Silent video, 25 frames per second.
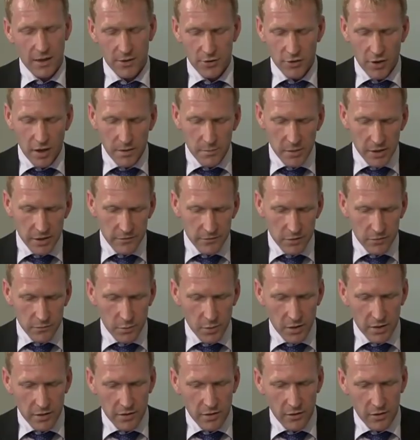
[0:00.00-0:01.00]
And I believe you
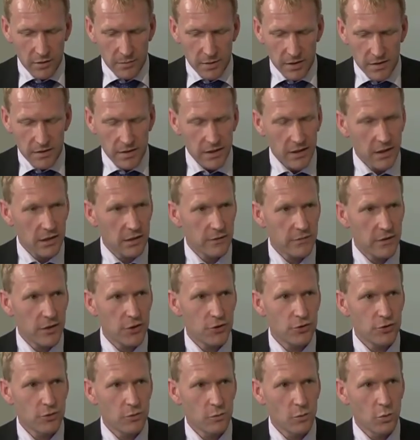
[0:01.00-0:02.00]
won an IBC
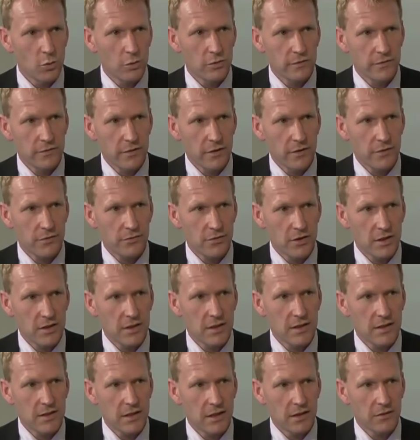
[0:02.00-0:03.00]
Innovation Award for the
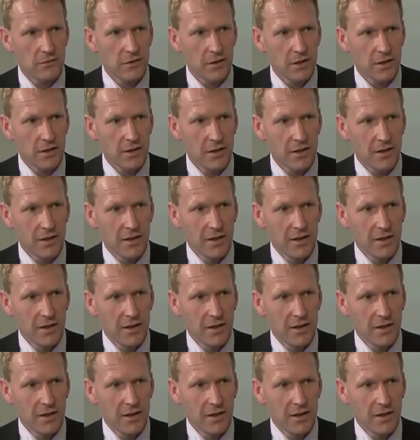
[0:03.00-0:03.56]
3D TV.